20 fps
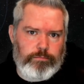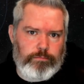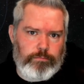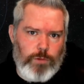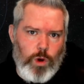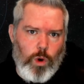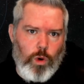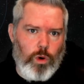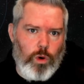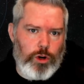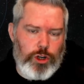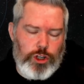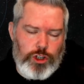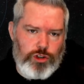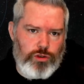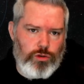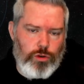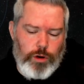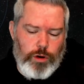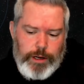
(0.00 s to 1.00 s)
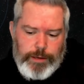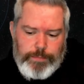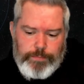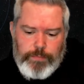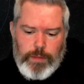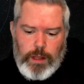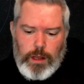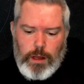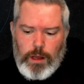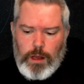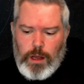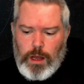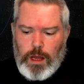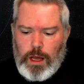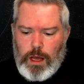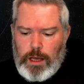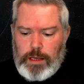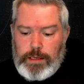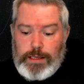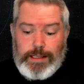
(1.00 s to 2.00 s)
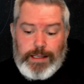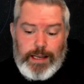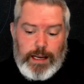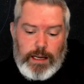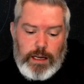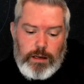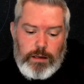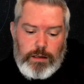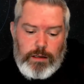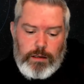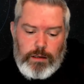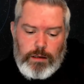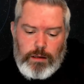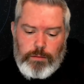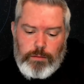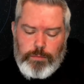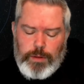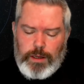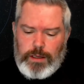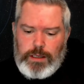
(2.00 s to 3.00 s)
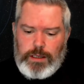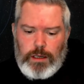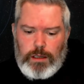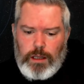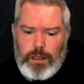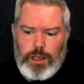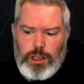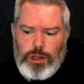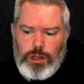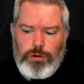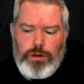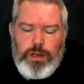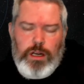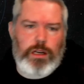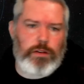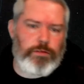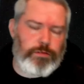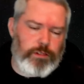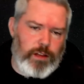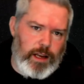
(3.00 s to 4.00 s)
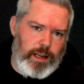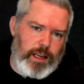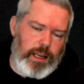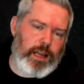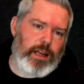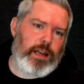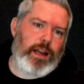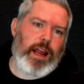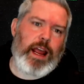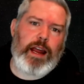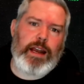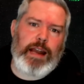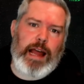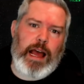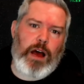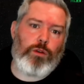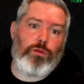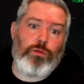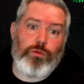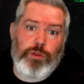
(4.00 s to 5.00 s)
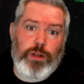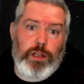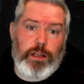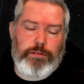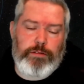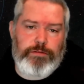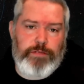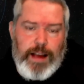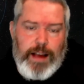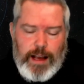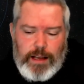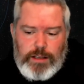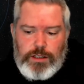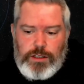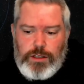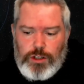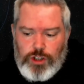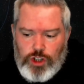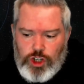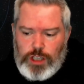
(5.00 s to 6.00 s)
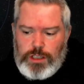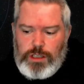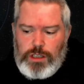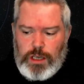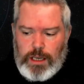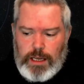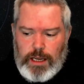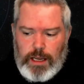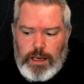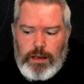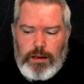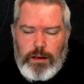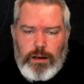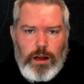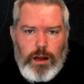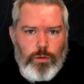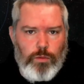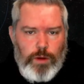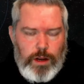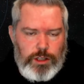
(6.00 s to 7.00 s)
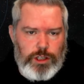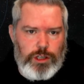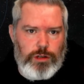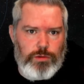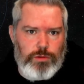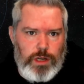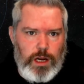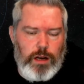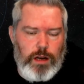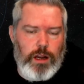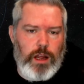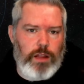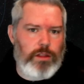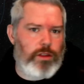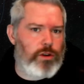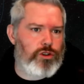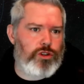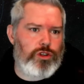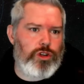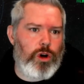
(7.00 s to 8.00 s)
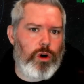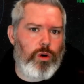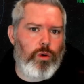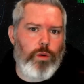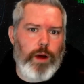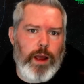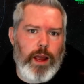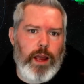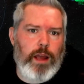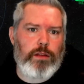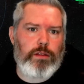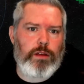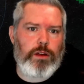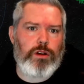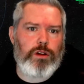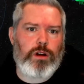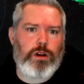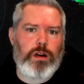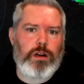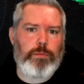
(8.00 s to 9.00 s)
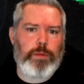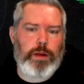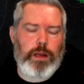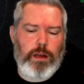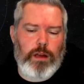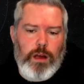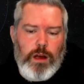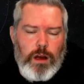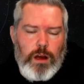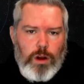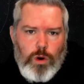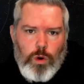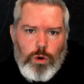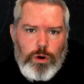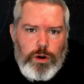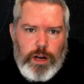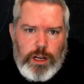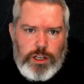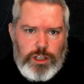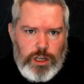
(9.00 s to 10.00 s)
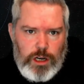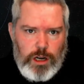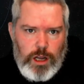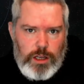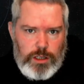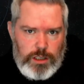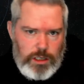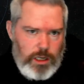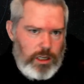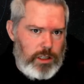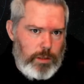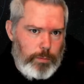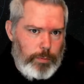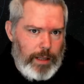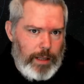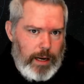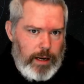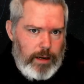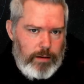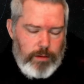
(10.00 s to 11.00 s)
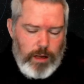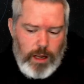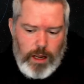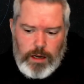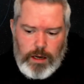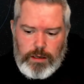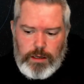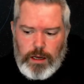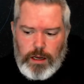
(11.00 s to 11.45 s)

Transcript: or destroyed. Second, basically, you'd need to fly in and out really fast just to get a rescue done, and there's no way that you're going to be Quarterdeck is a planet, and